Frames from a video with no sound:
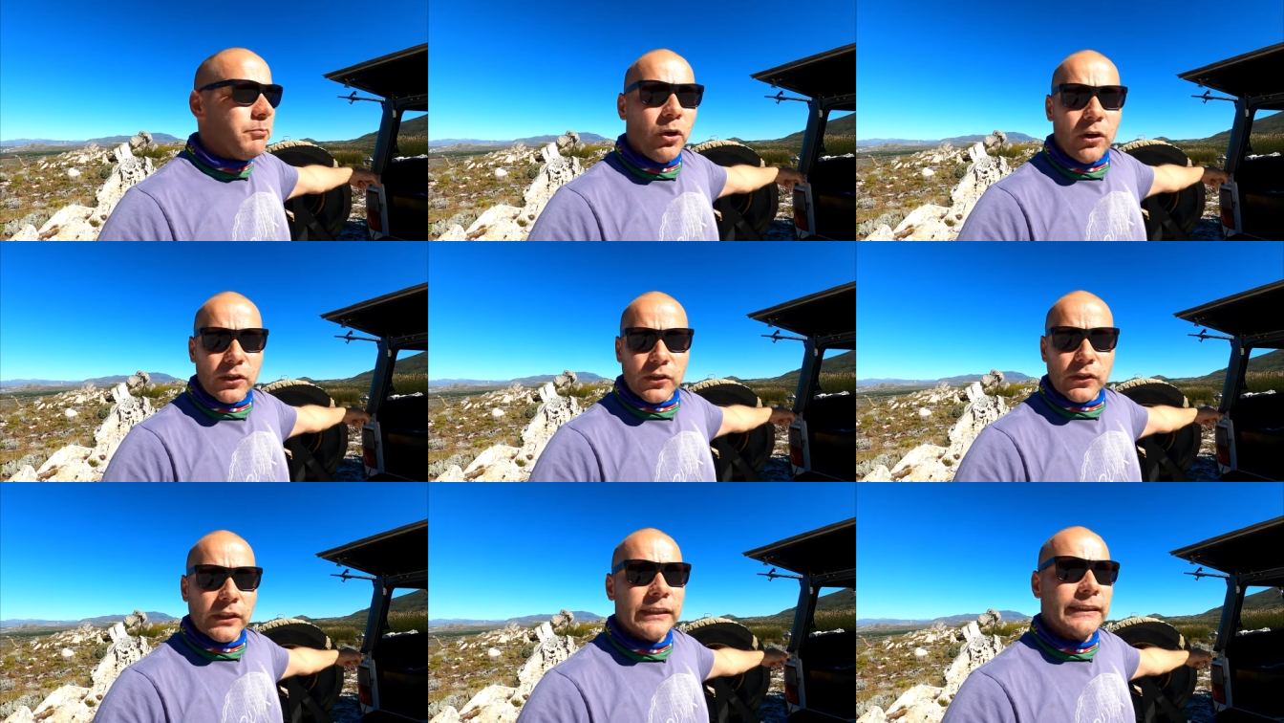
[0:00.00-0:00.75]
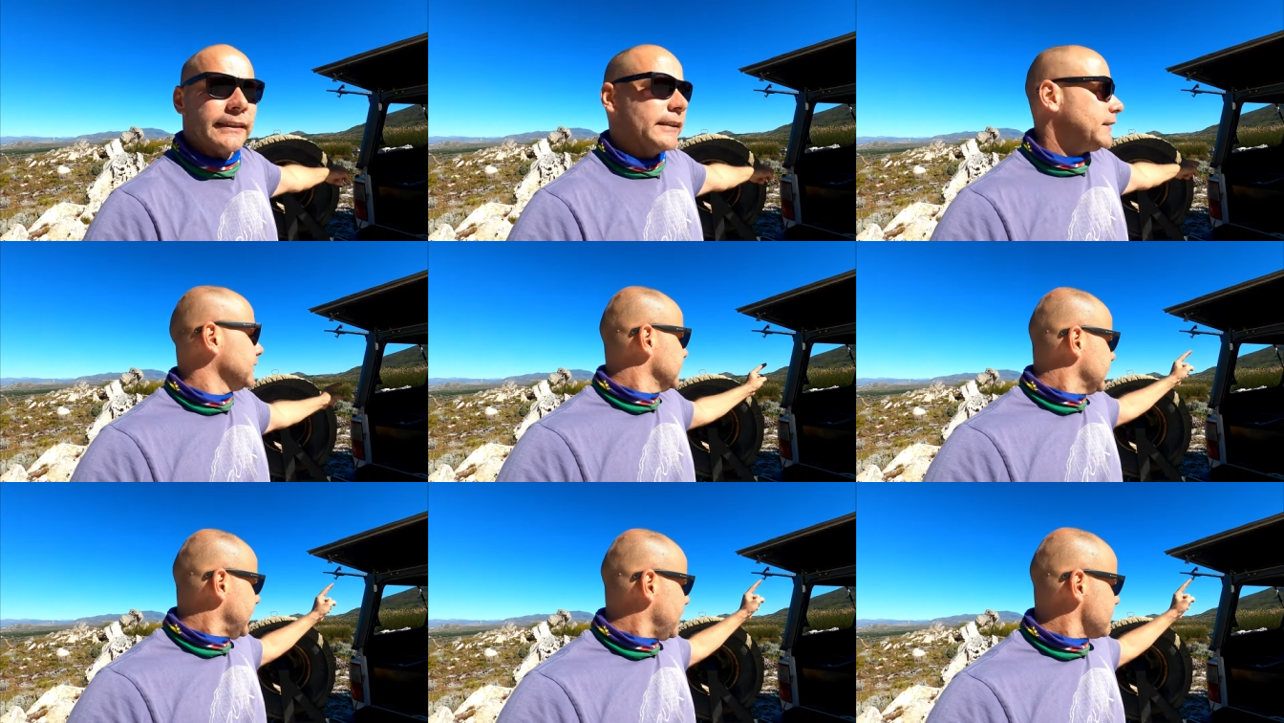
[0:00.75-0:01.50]
box
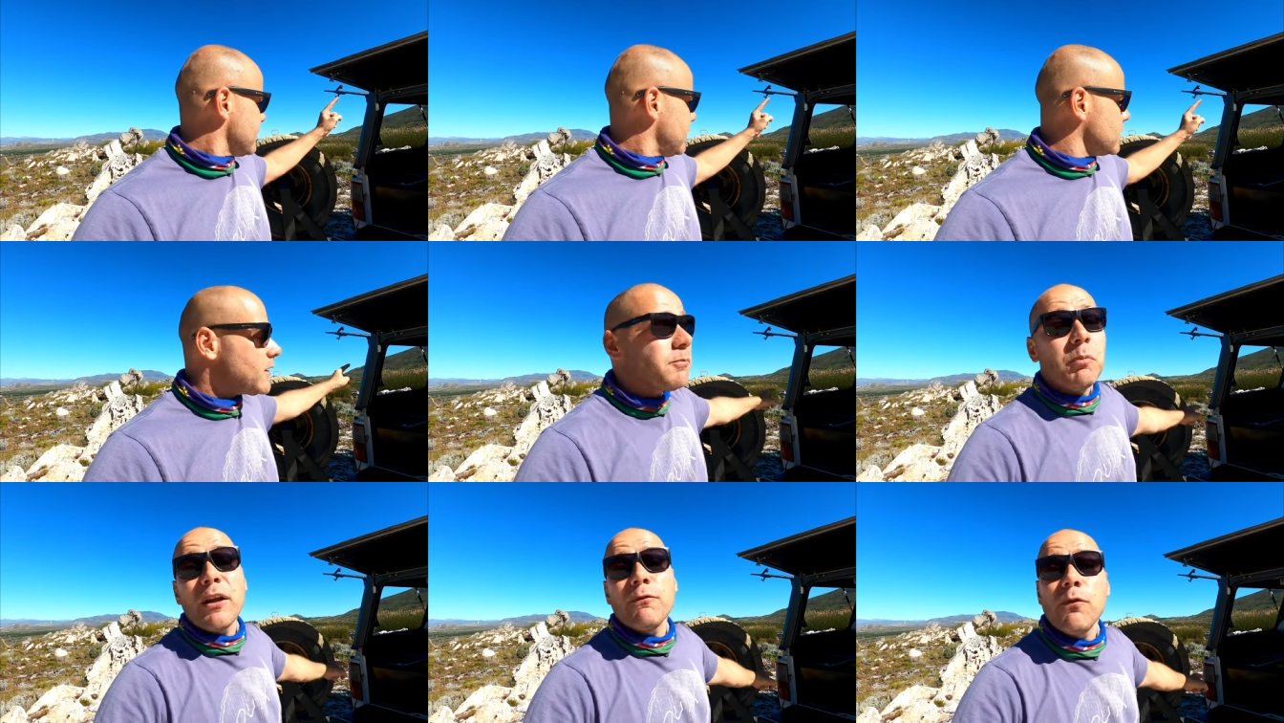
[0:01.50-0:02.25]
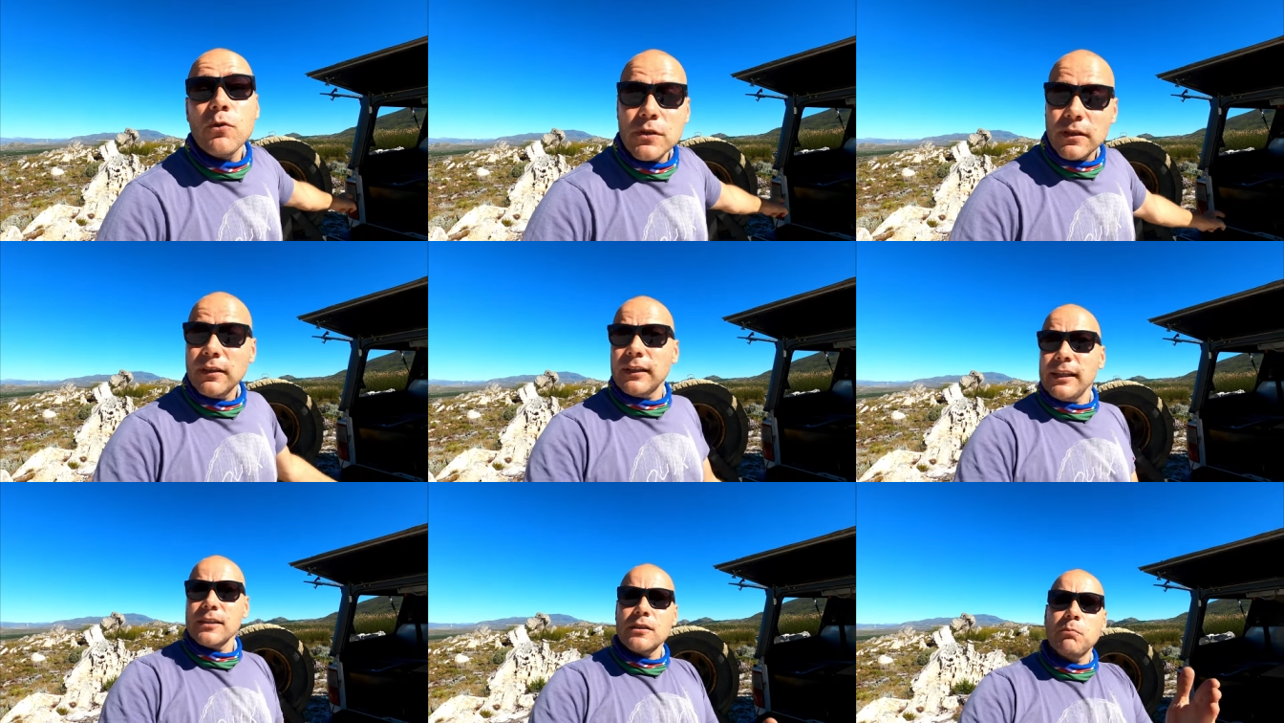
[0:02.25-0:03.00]
has a,
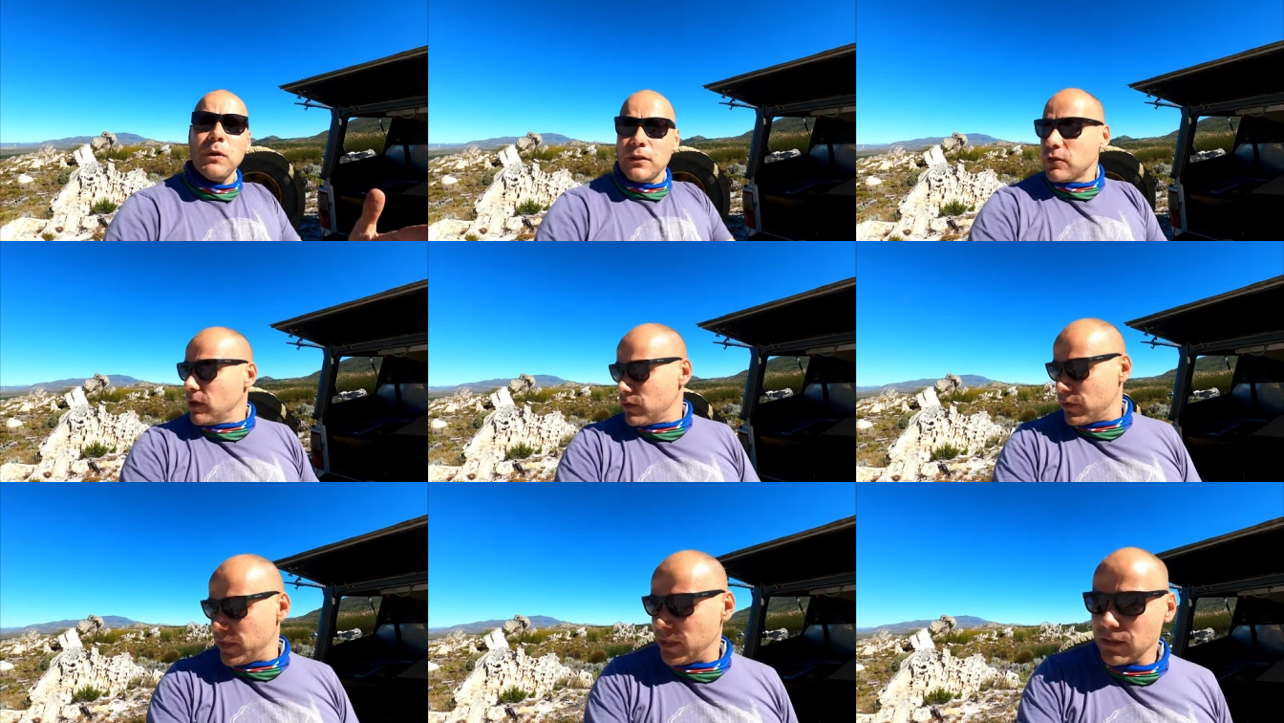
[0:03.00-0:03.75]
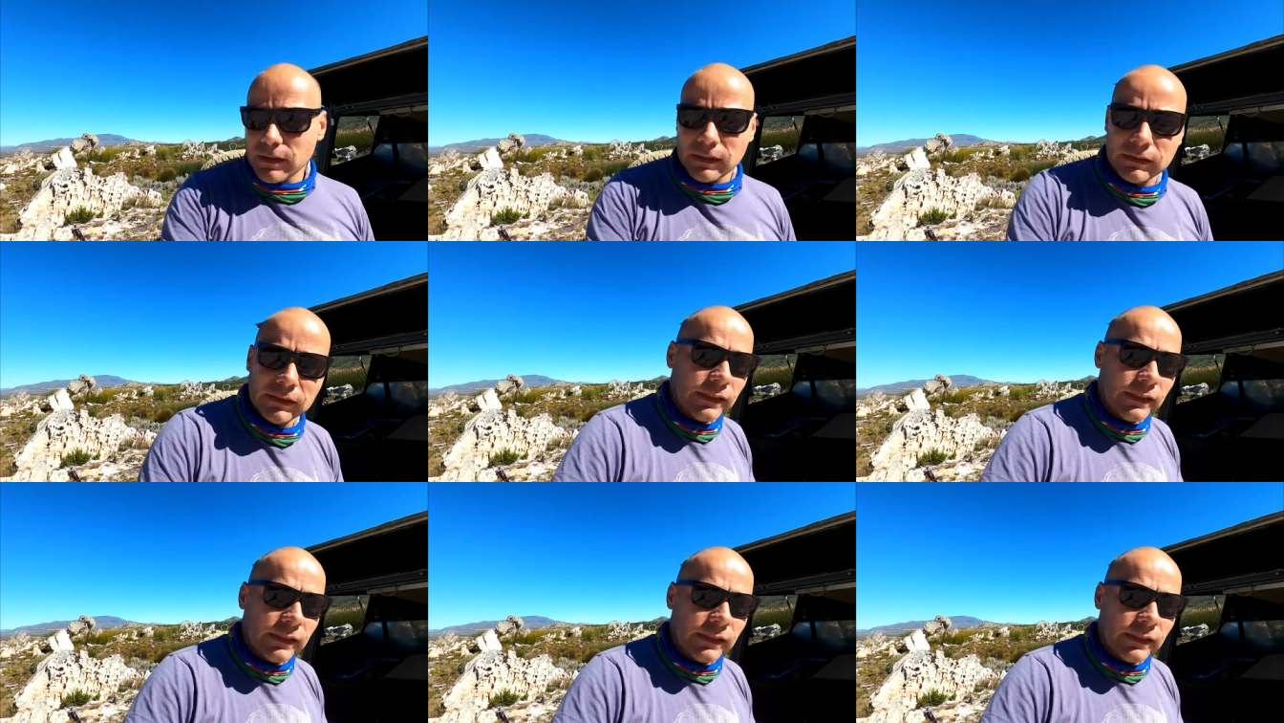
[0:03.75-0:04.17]
unfortunately, a split charger in it.